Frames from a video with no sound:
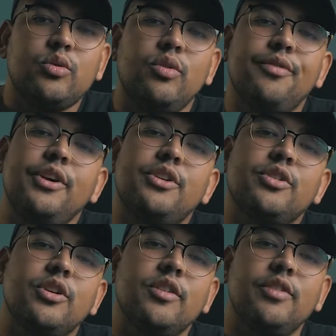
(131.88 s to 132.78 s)
cool
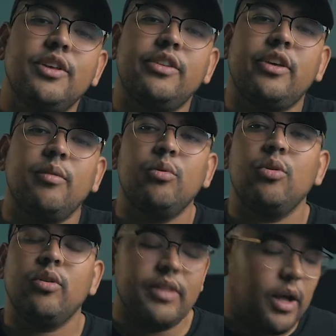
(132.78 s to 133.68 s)
feature of this
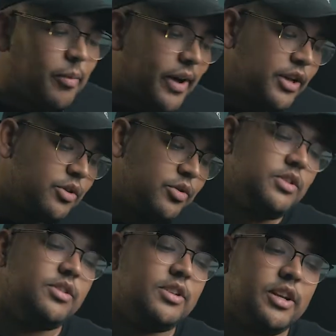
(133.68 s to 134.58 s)
gimbal, now mind you,
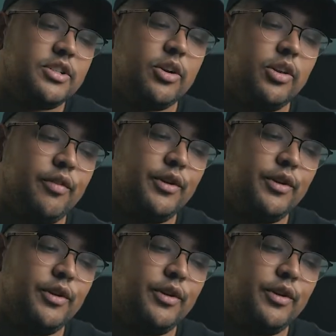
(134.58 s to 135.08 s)
this is not necessarily a